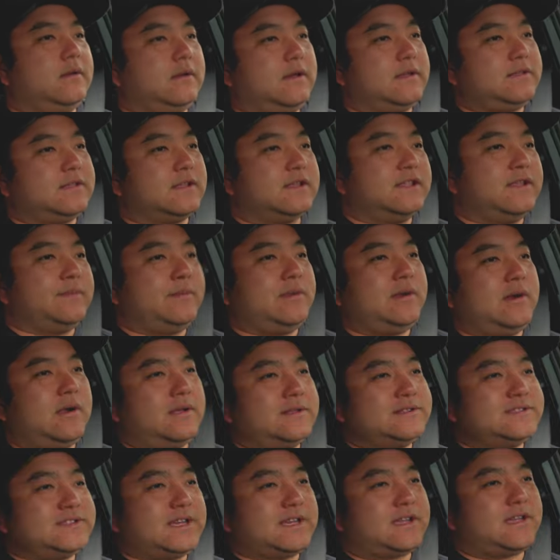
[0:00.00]
Hit the limiter
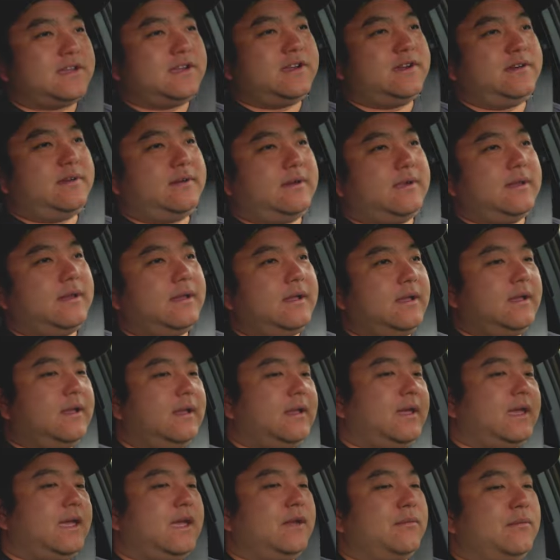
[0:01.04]
on second gear.
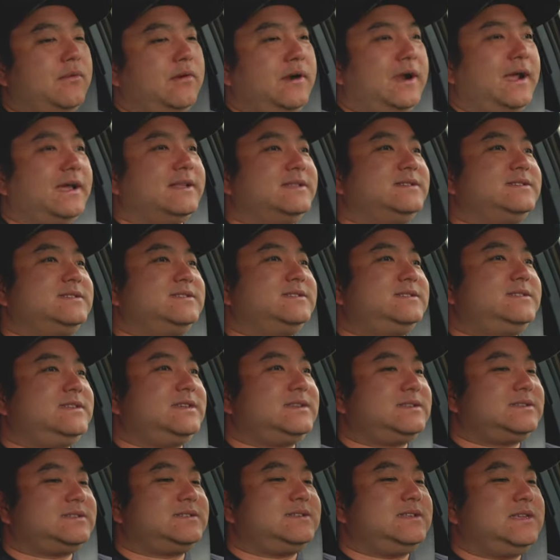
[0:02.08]
And we're at
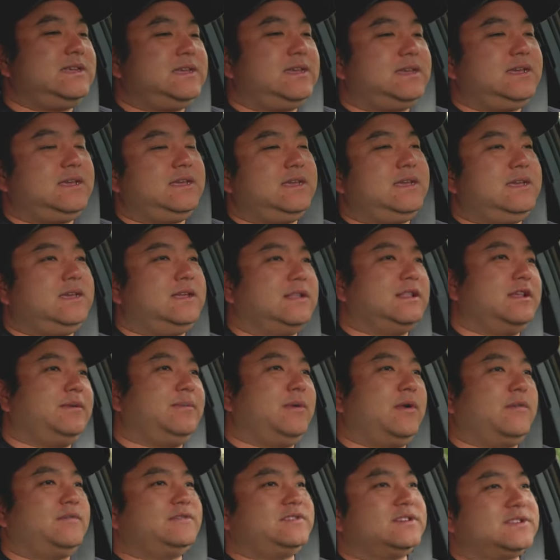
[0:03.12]
60, a little
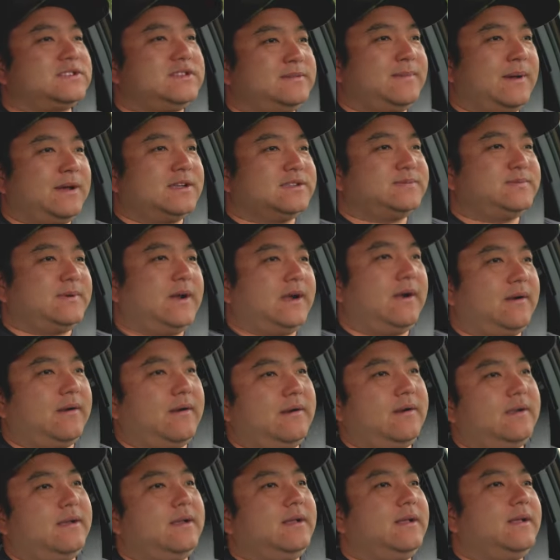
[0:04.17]
bit over 60 miles per
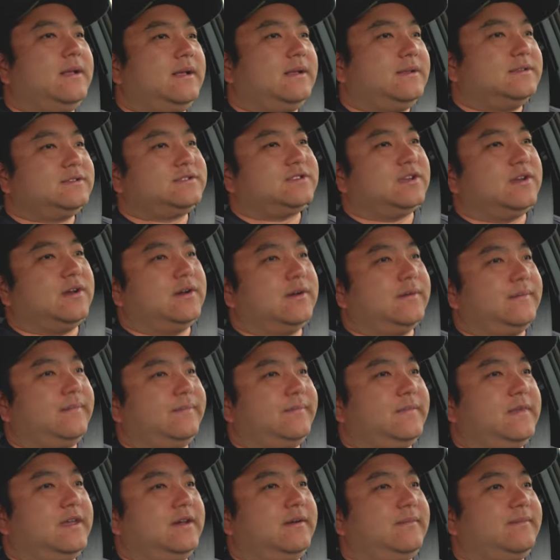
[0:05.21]
hour. So,
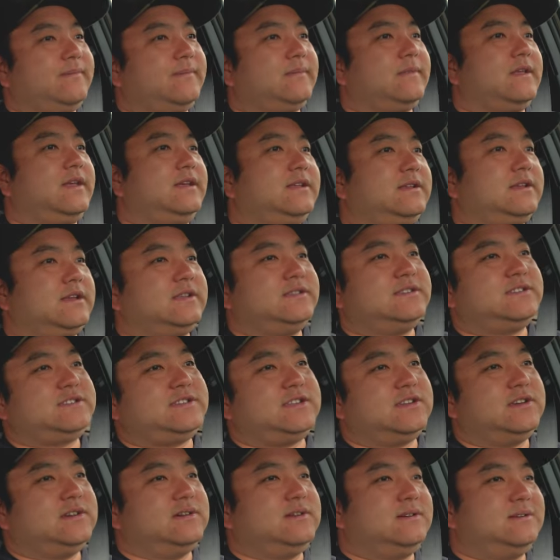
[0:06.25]
yep, it can
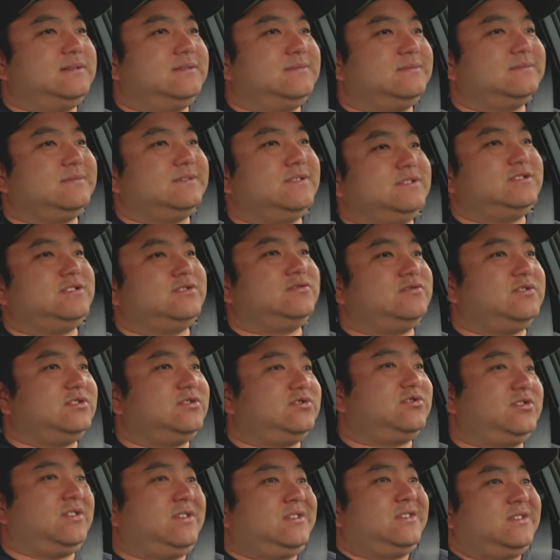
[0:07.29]
still, the
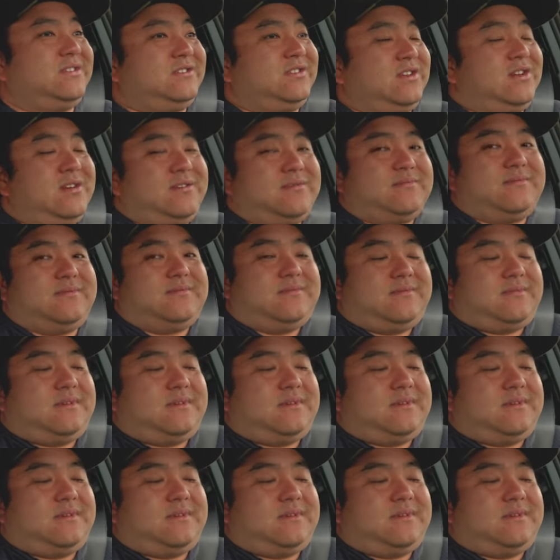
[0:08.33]
truck can go.